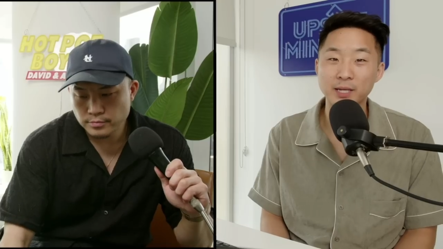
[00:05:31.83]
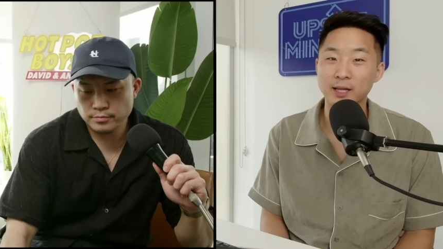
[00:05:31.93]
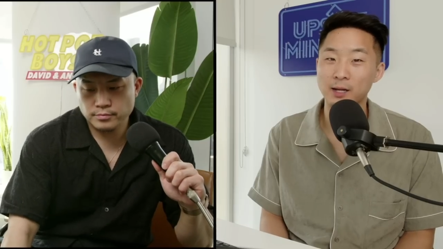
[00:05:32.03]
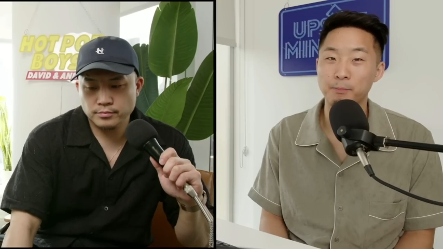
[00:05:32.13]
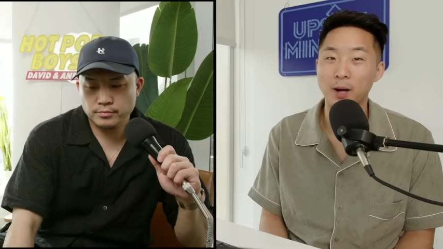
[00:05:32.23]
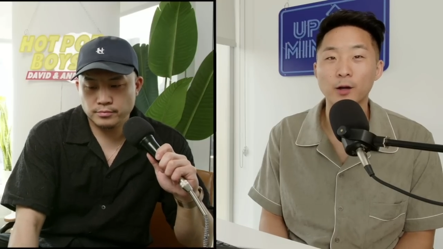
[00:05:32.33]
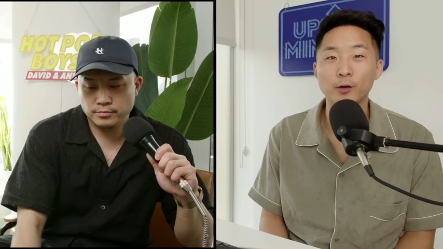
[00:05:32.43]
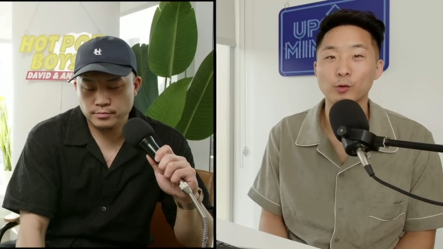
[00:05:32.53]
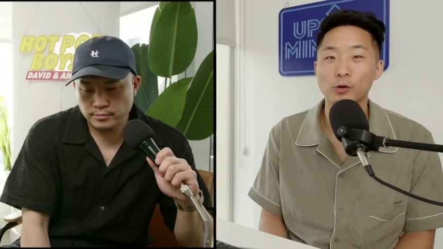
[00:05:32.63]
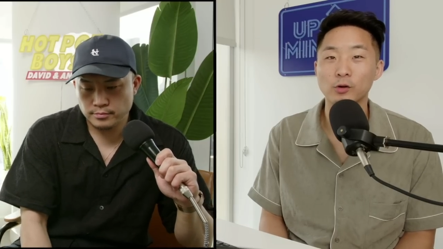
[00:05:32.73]
Speaker 1: like a bottle
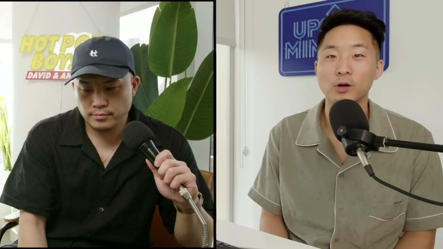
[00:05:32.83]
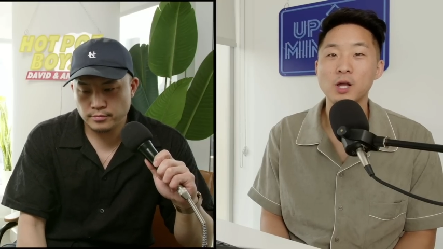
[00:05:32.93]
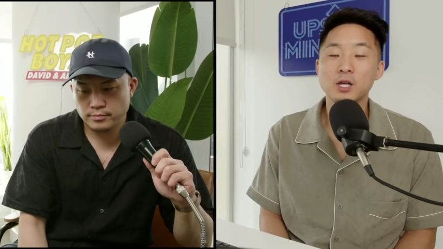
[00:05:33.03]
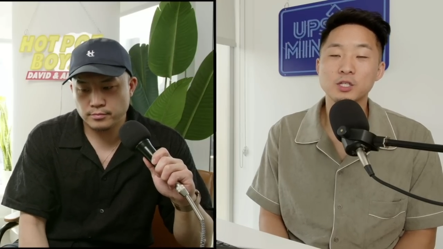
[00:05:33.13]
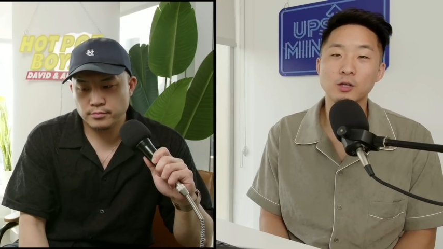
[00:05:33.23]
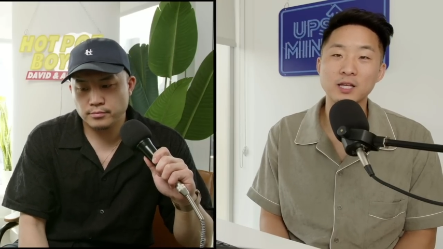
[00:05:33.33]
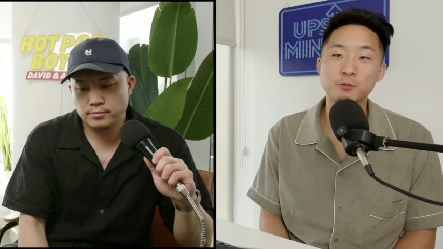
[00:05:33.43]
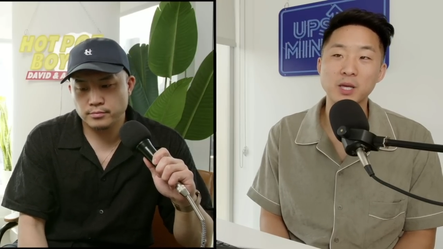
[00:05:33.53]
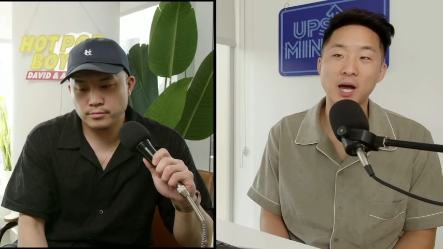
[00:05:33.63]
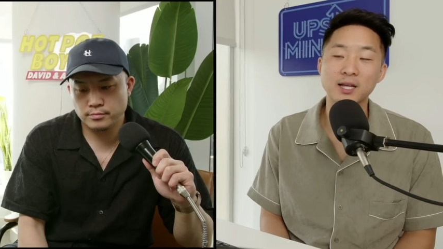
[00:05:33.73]
girl. So let's be
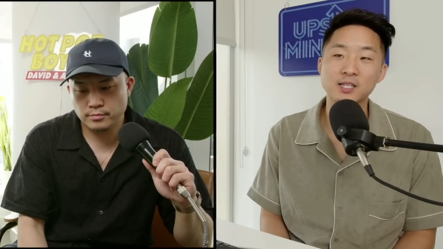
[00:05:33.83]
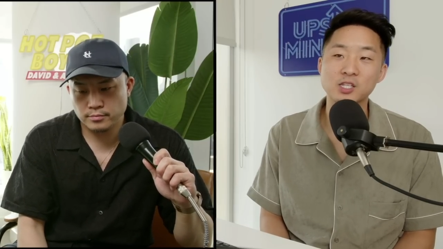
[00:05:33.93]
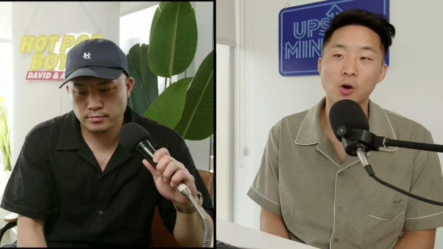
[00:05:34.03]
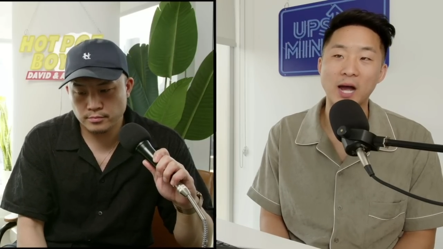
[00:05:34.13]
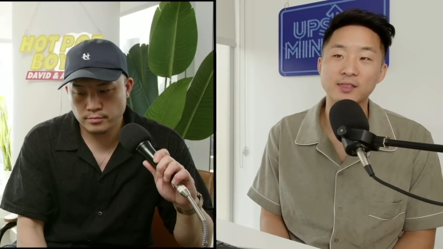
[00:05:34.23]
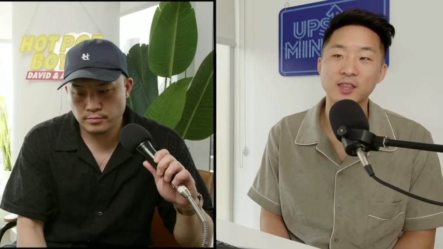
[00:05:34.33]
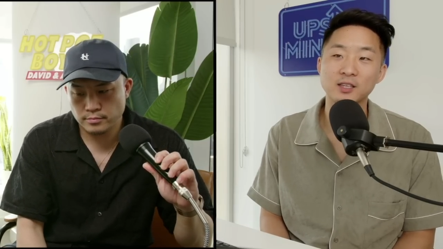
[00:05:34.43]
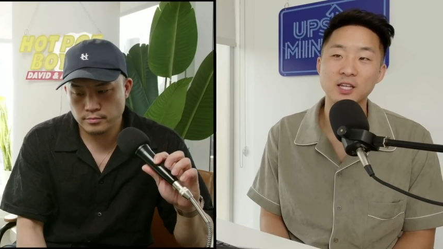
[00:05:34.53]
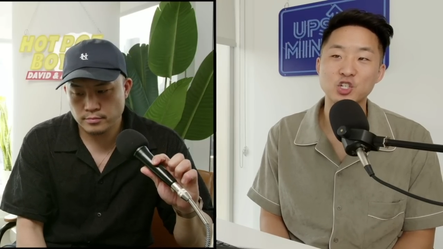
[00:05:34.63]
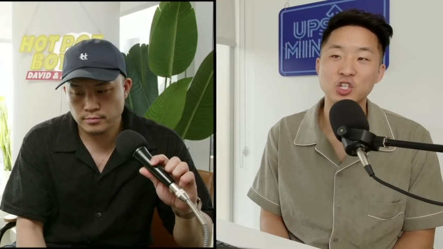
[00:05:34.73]
honest. So I think that
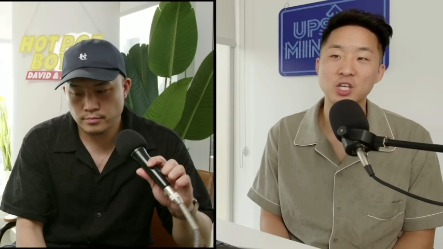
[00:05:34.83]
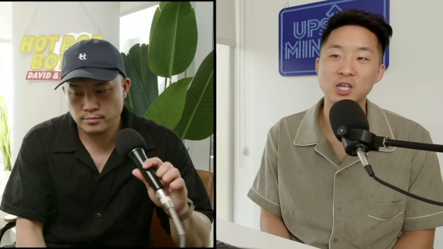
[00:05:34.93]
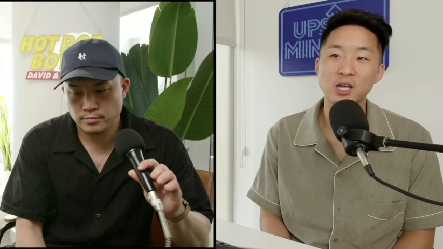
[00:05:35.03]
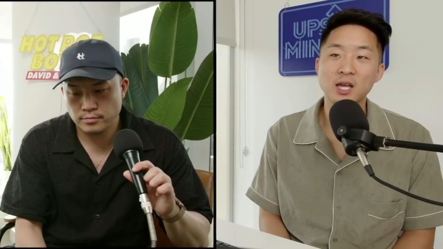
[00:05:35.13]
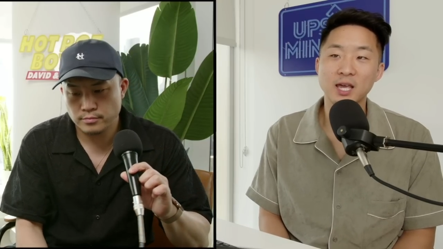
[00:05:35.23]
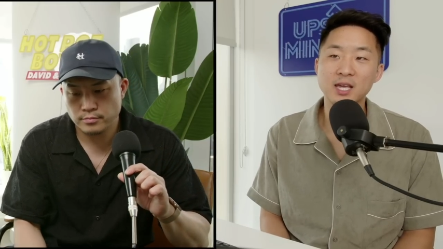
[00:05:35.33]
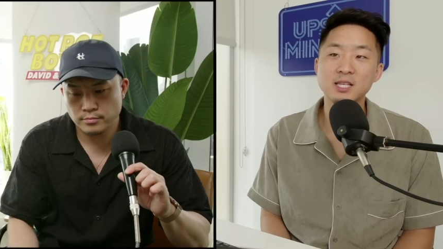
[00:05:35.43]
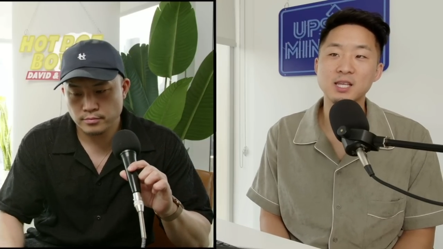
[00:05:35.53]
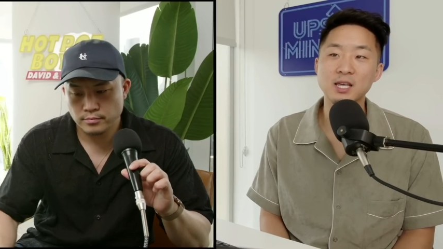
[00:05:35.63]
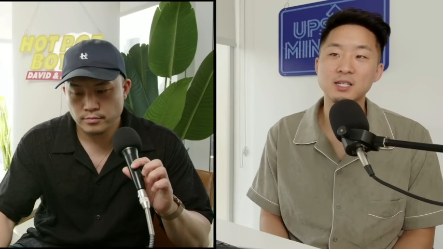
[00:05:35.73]
she is
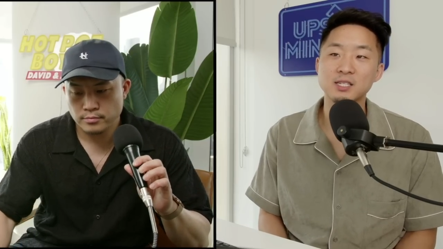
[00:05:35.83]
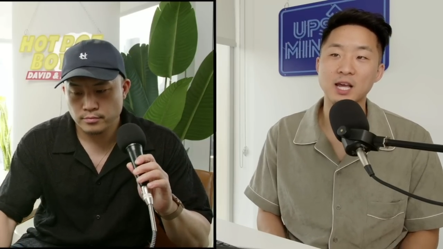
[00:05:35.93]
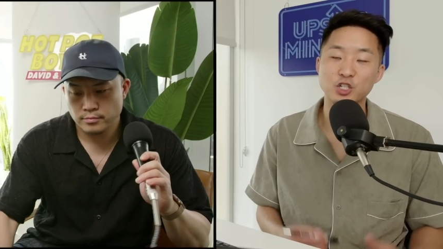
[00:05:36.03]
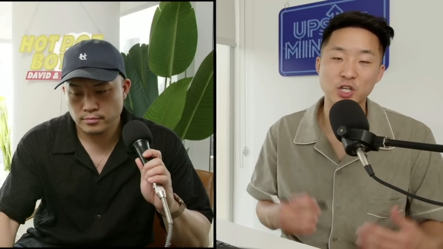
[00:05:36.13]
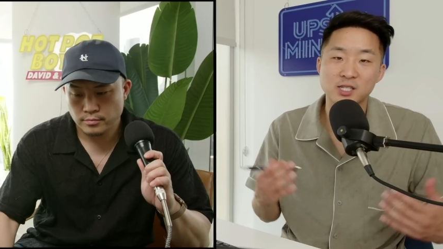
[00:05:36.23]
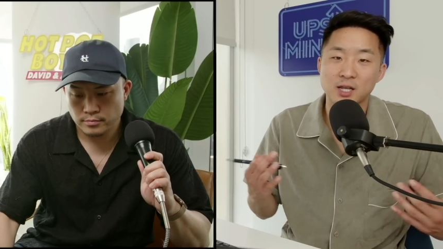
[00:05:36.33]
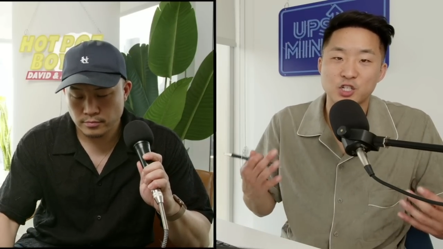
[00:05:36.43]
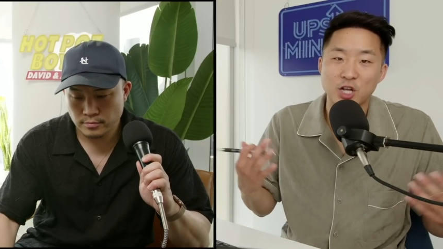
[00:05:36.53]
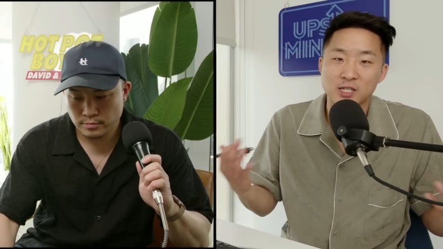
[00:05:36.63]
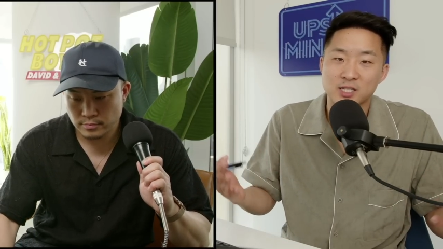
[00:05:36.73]
into tech. She's a, she has
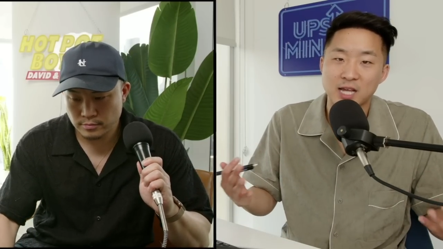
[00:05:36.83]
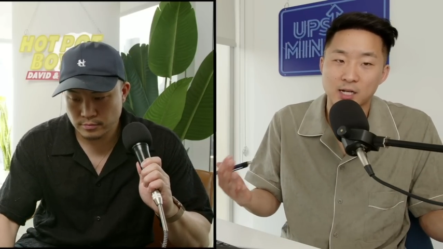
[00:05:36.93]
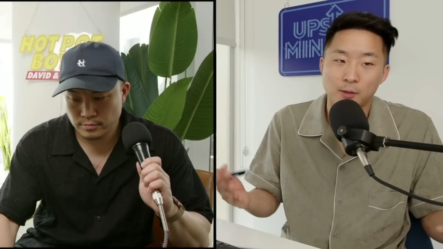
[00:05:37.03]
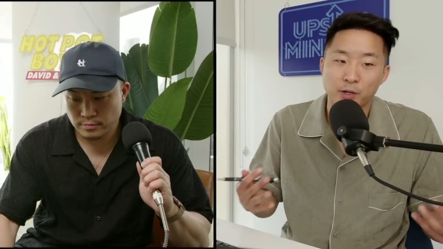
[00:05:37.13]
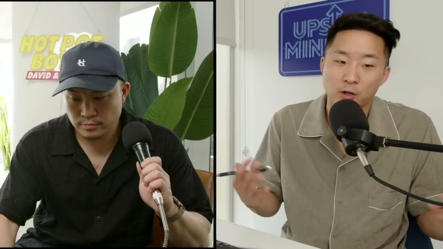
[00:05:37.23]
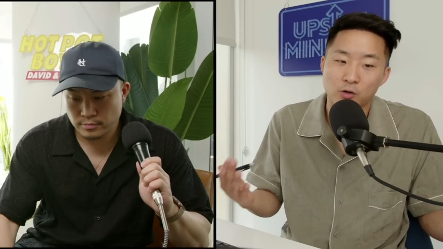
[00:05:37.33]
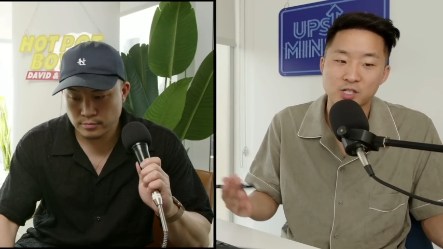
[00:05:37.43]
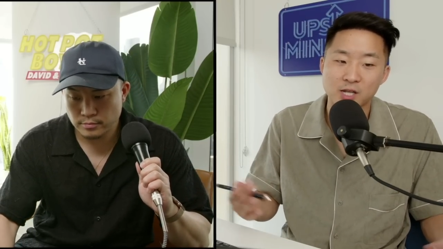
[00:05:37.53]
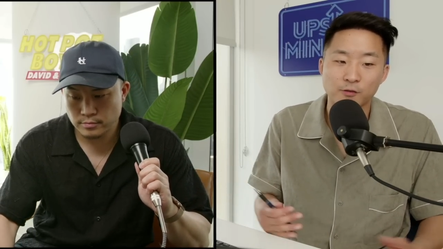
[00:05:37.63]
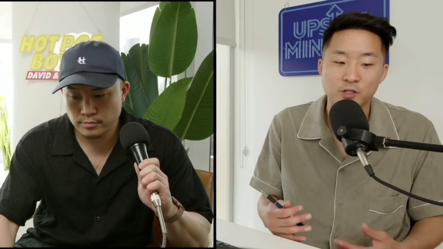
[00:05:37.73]
a tech company herself.
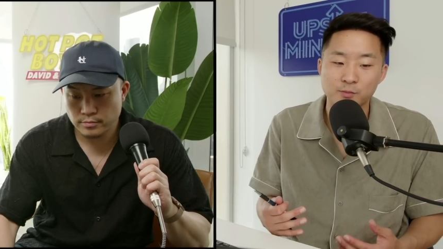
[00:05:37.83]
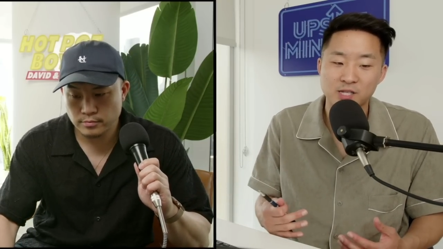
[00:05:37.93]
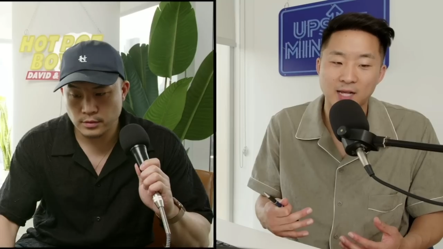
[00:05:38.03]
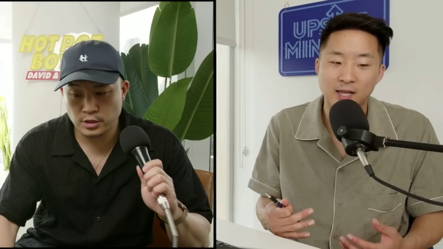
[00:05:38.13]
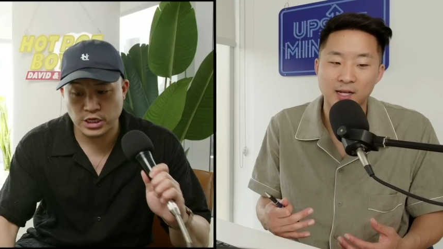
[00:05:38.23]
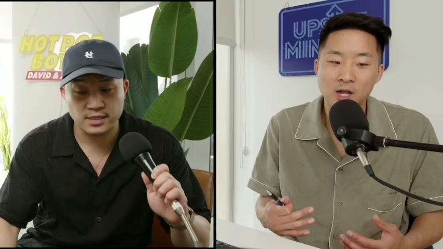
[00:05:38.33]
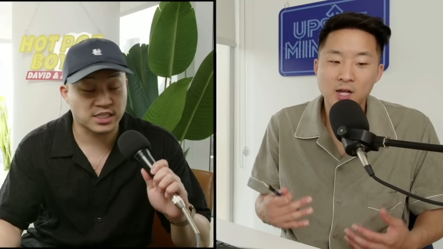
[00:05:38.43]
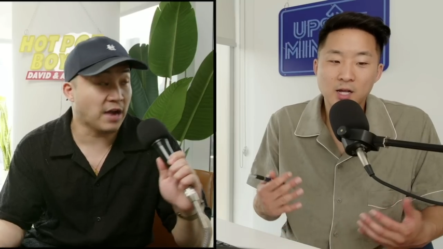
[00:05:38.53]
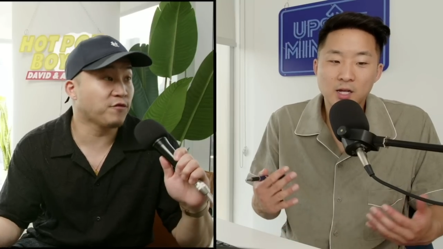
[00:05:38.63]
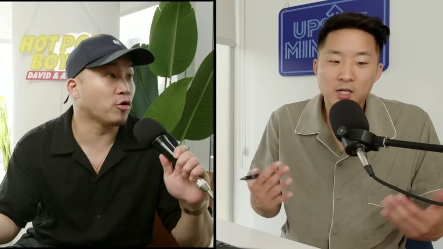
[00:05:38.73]
So I'm saying like she
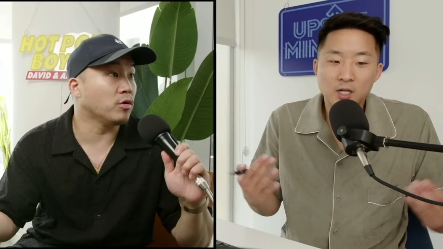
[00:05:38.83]
several.